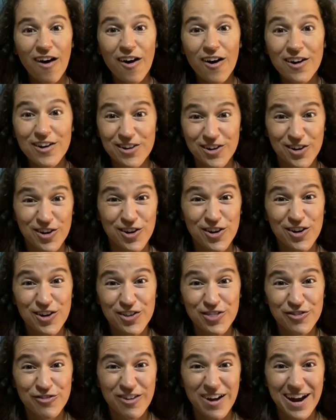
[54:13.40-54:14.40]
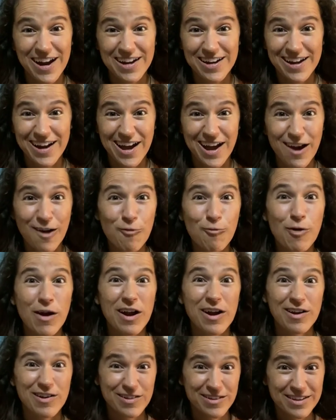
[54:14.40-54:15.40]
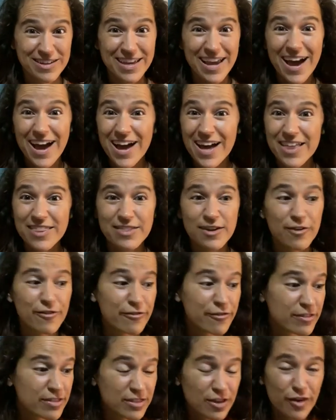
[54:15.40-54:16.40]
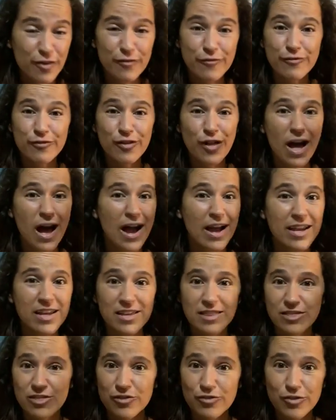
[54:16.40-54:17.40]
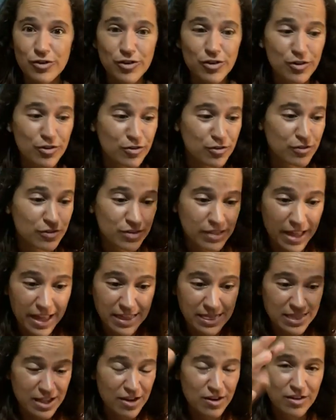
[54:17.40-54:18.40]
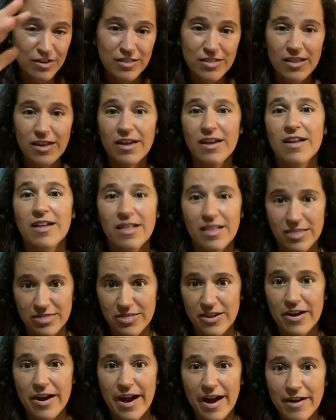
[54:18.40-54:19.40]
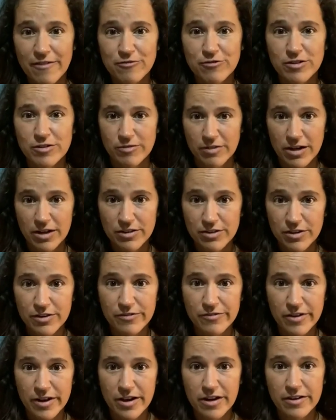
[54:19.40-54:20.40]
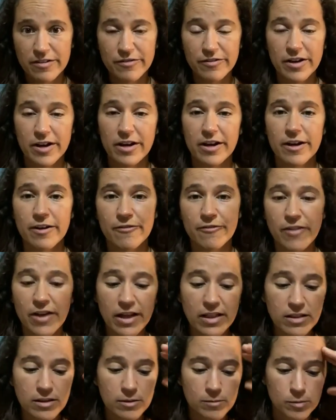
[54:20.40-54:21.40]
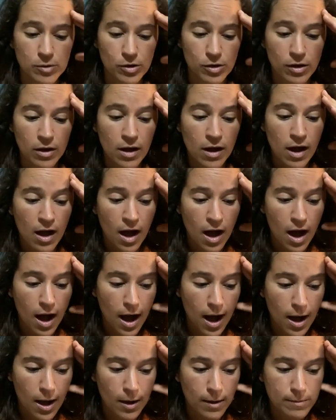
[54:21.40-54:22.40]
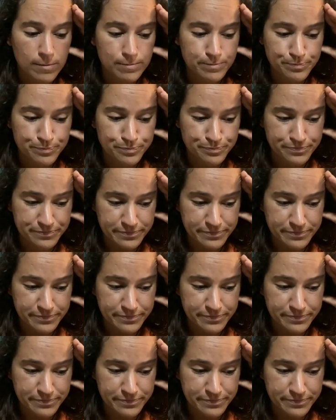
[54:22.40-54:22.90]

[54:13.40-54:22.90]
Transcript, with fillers: on earth right now where yeah they're they're flying through like they're they're everywhere they're very very available um,